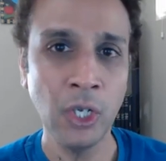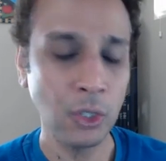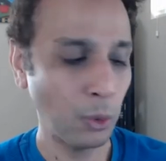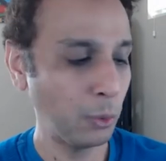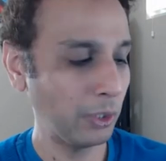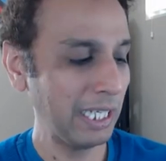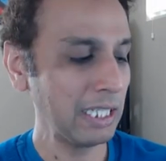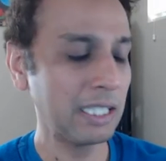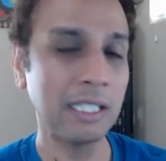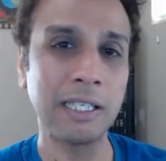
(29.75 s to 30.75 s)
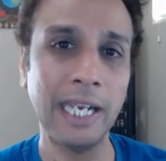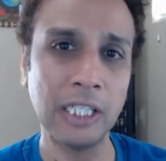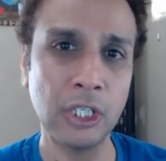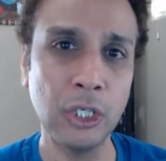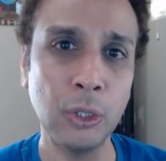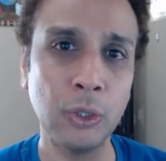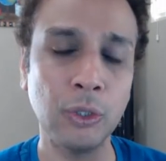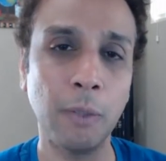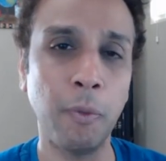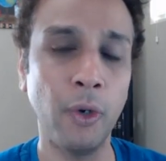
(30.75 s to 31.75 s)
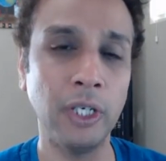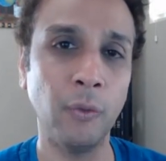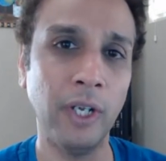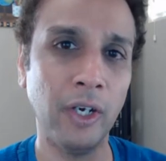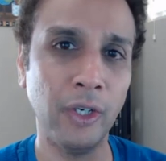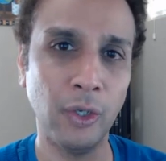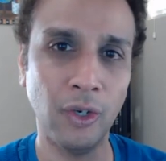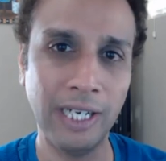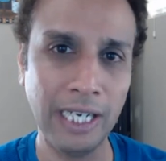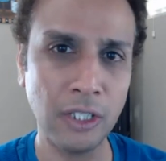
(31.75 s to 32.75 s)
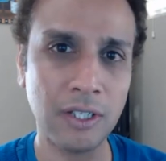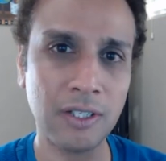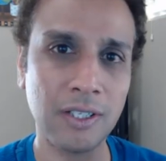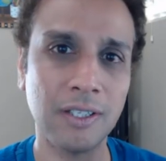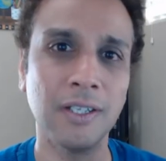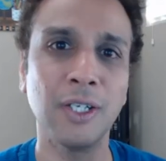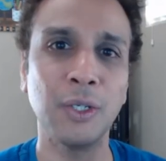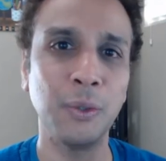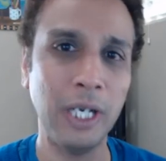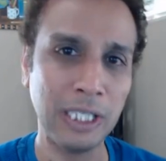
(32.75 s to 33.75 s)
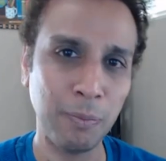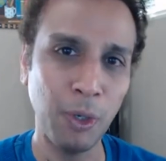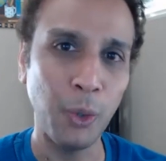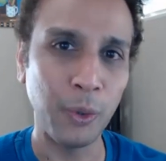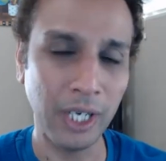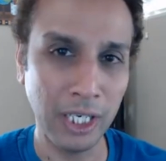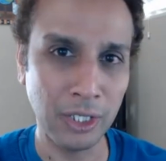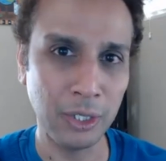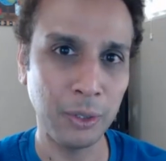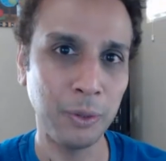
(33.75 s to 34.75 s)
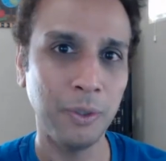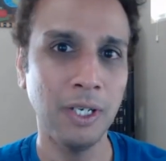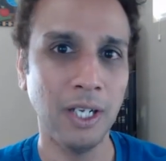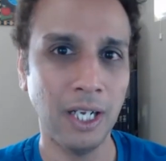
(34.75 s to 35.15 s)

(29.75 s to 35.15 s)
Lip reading: So this gets you to the point where you're dangerous to explode into